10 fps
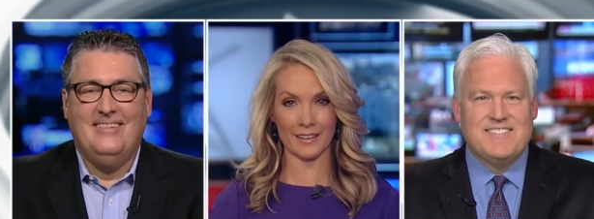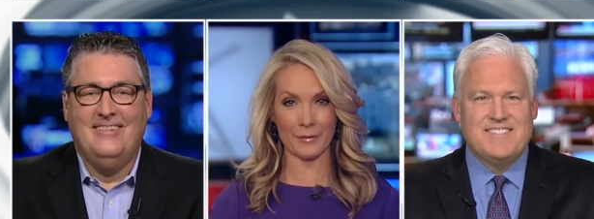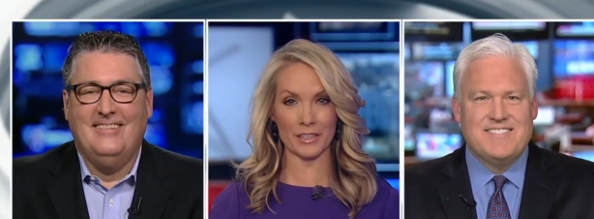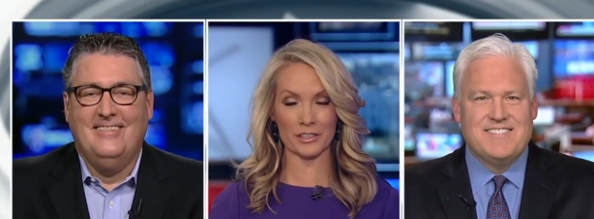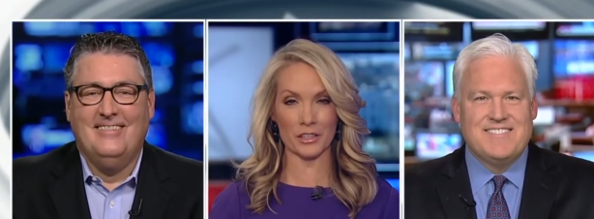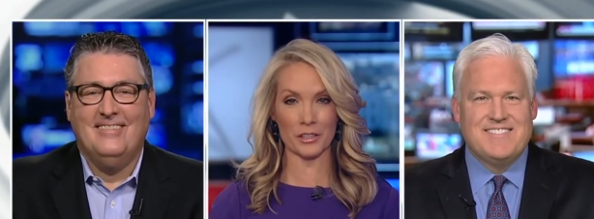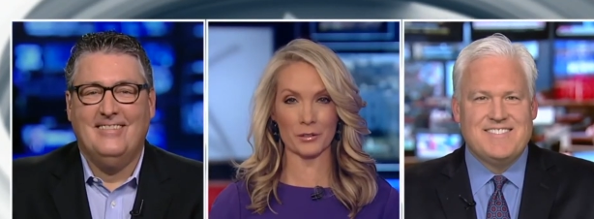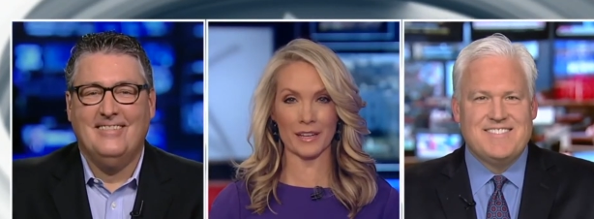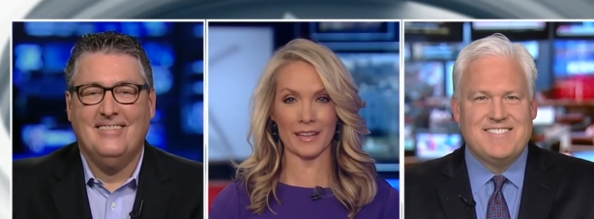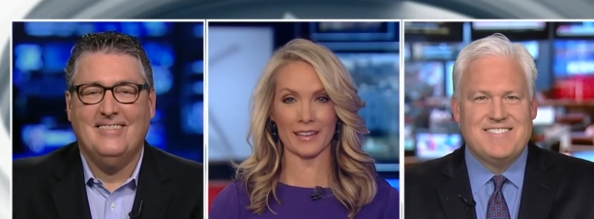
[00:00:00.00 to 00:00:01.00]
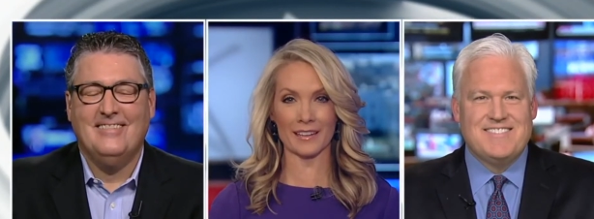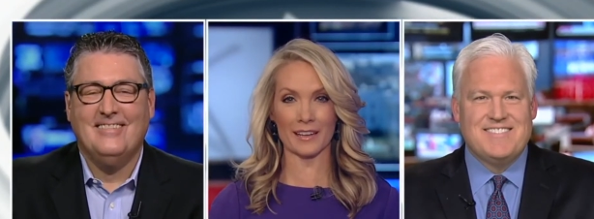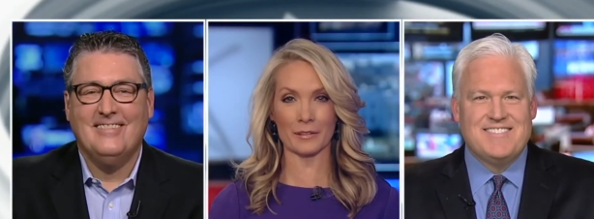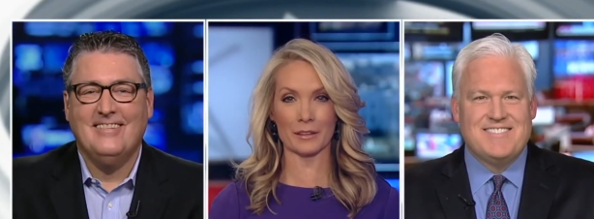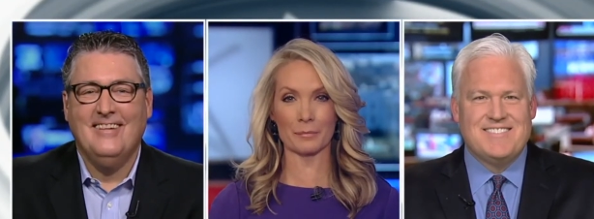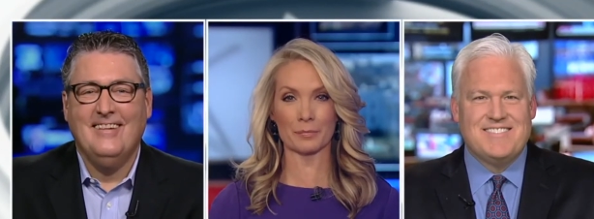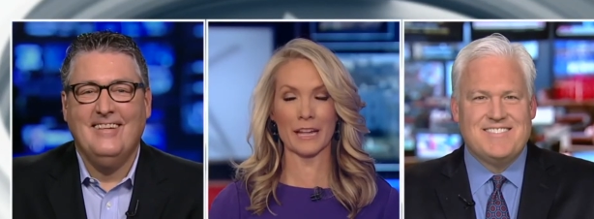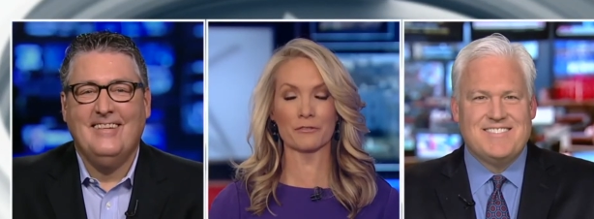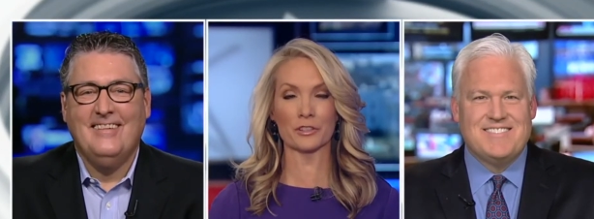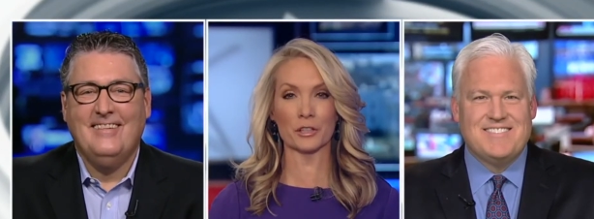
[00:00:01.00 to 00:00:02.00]
Speaker 1: I'm going to show you a uh,
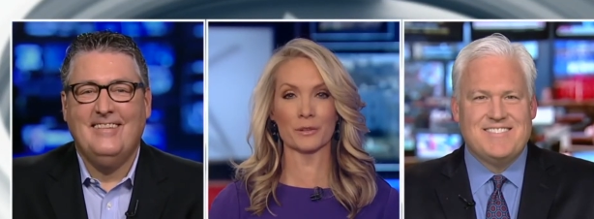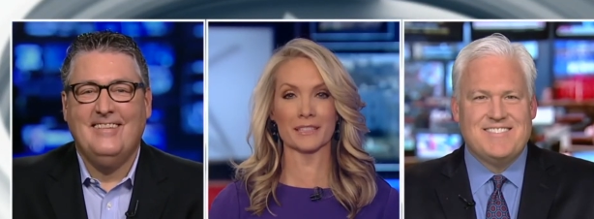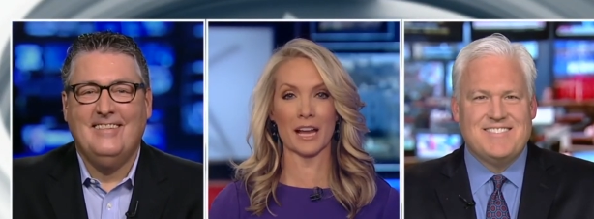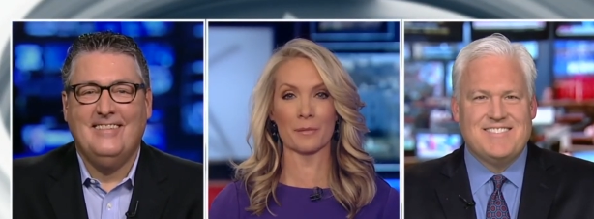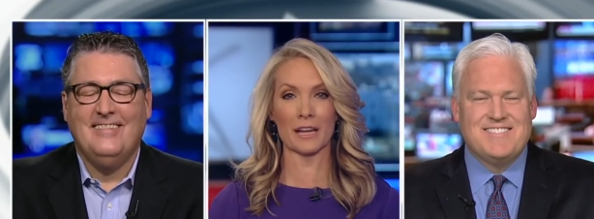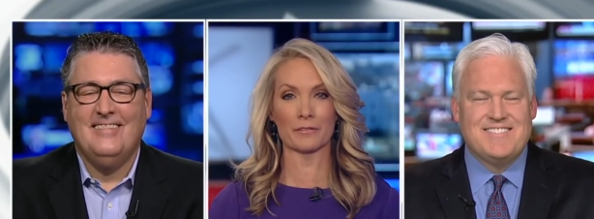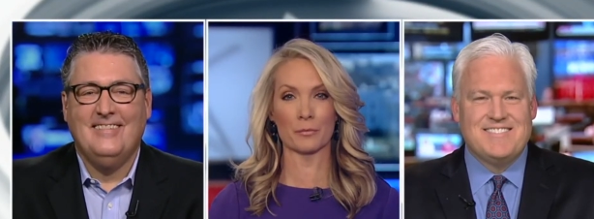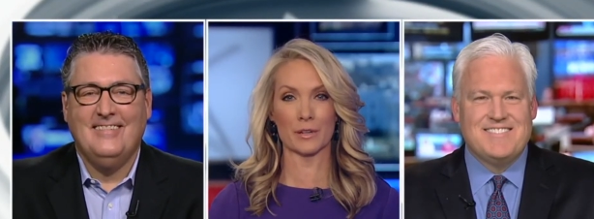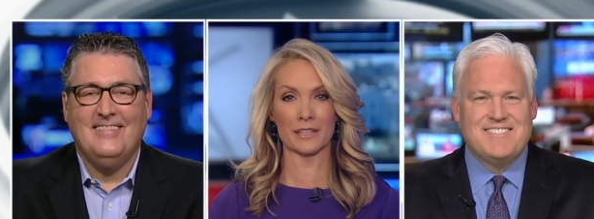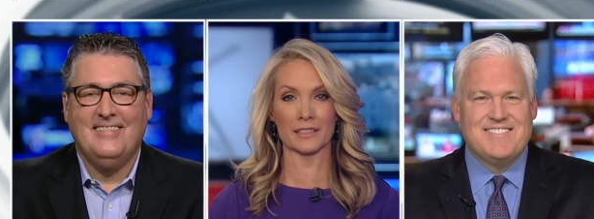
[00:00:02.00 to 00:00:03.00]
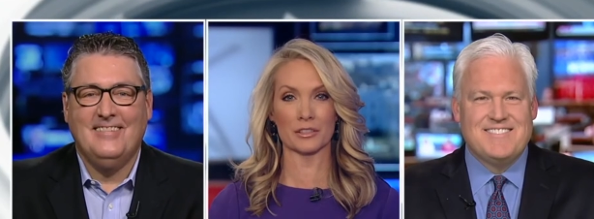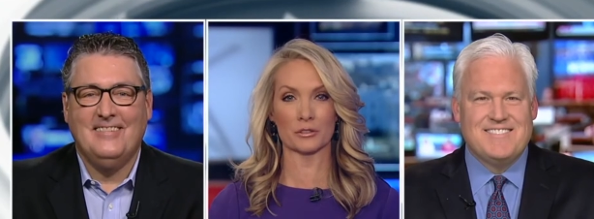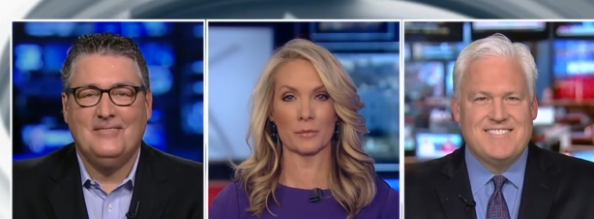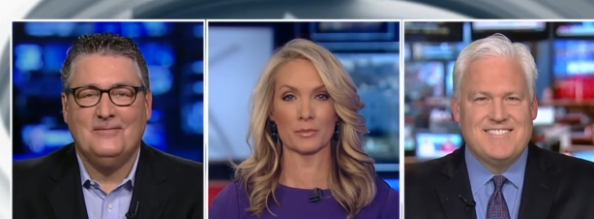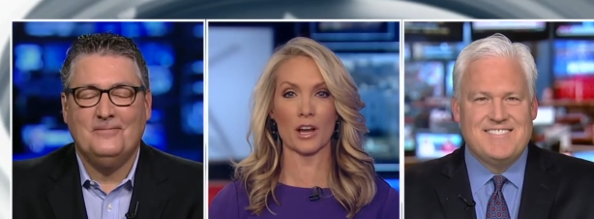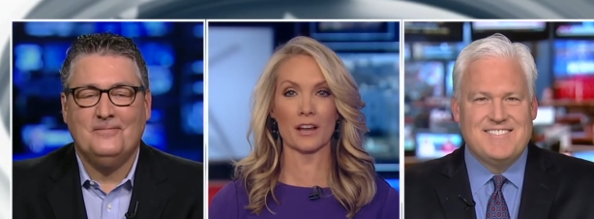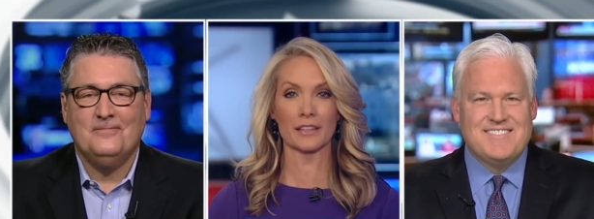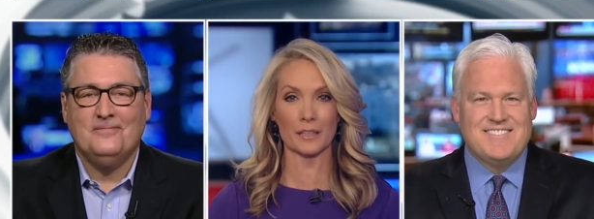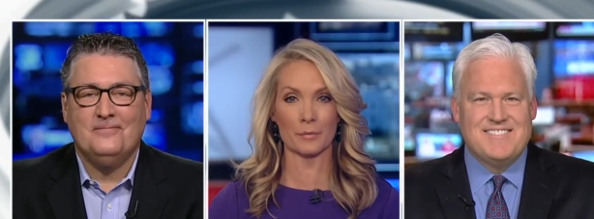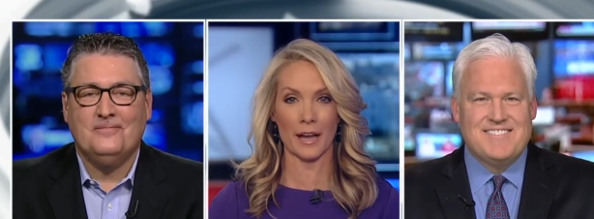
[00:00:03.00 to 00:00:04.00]
play for you a soundbite from President Trump
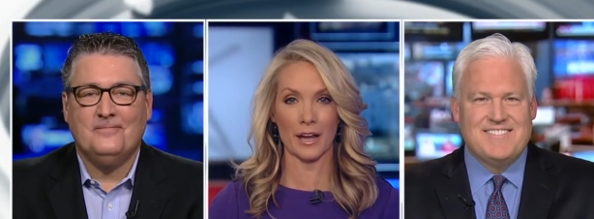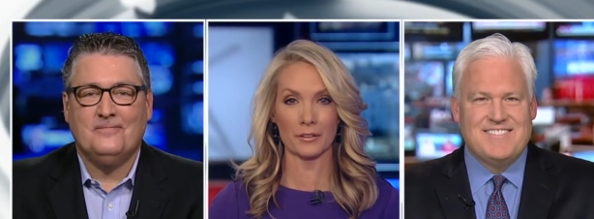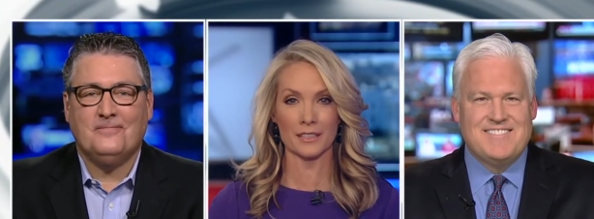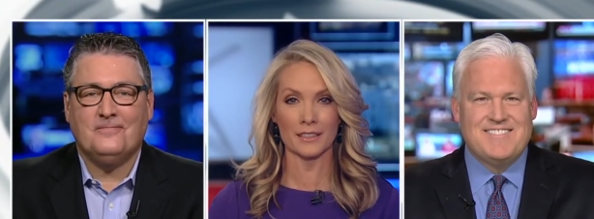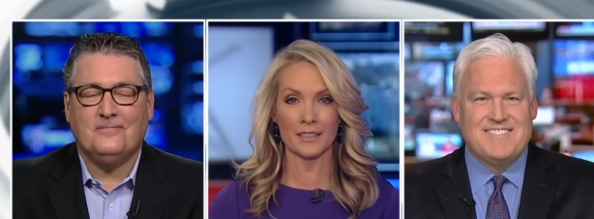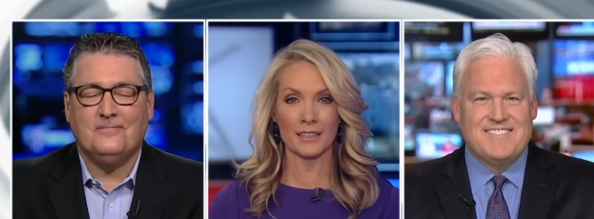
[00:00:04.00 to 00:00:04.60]
talking about